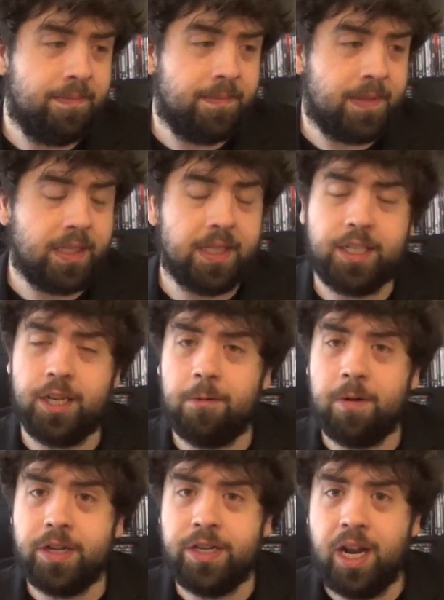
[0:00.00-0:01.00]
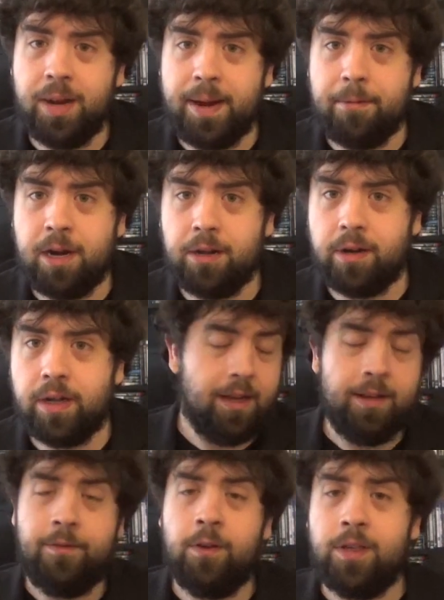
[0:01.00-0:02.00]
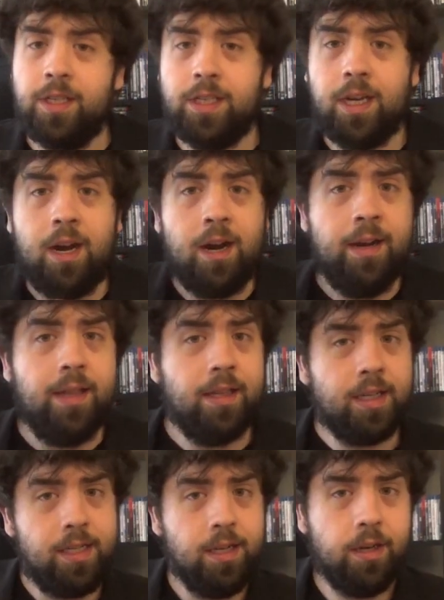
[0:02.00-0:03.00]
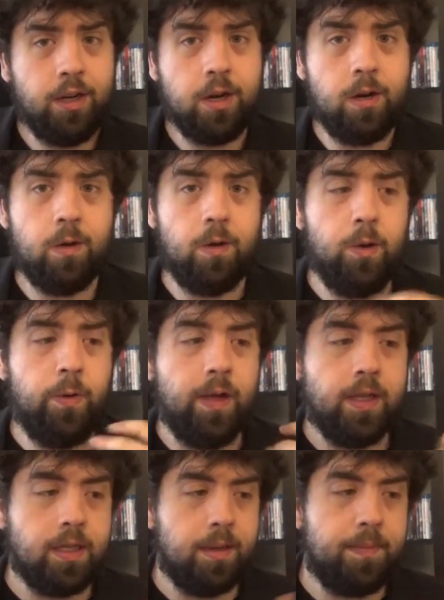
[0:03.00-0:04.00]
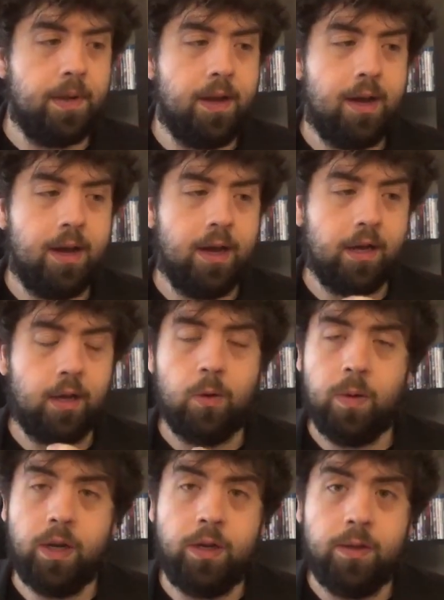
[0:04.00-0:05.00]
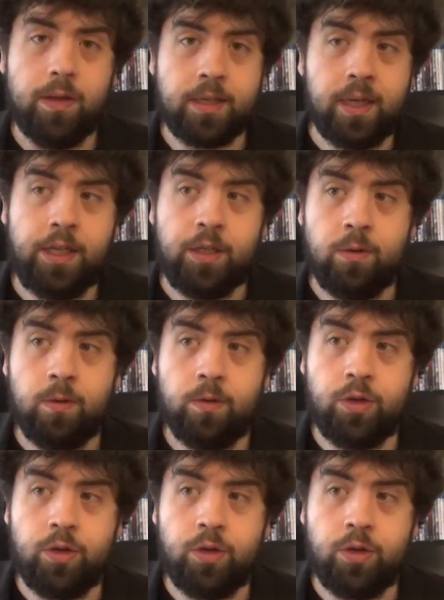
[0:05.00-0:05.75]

since I started watching anime regularly. It focuses on this young girl who ends up going to this high school.